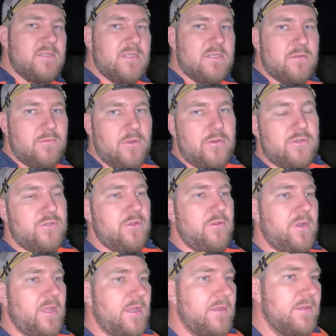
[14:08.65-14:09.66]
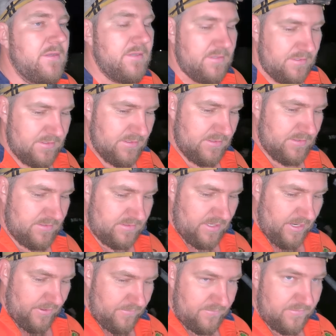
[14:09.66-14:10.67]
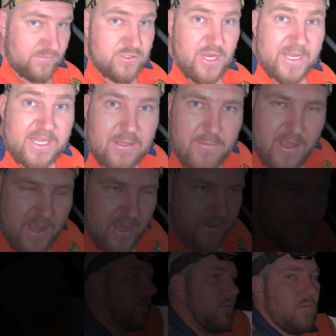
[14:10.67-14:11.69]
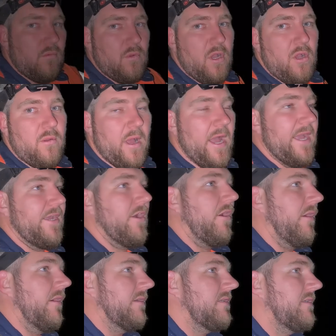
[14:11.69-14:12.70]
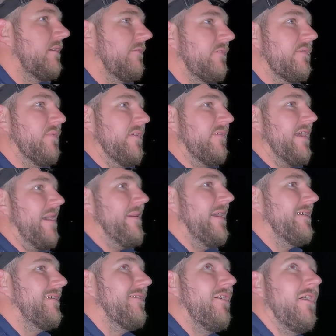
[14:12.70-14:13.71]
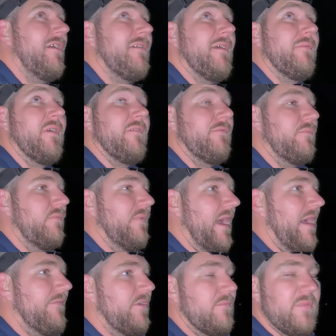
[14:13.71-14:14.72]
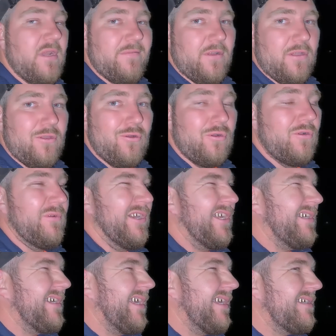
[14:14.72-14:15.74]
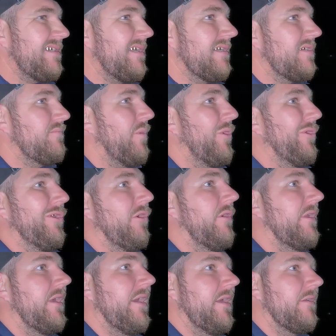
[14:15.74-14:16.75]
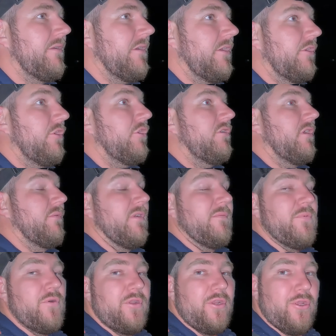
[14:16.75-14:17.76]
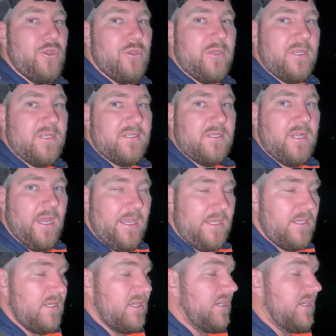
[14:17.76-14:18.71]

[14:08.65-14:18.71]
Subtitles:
He's a roo shooter. So check him out. Well, hey guys, we've come out tonight. We're having a bit of a look. We're going to test this spotlight out that we put in earlier today.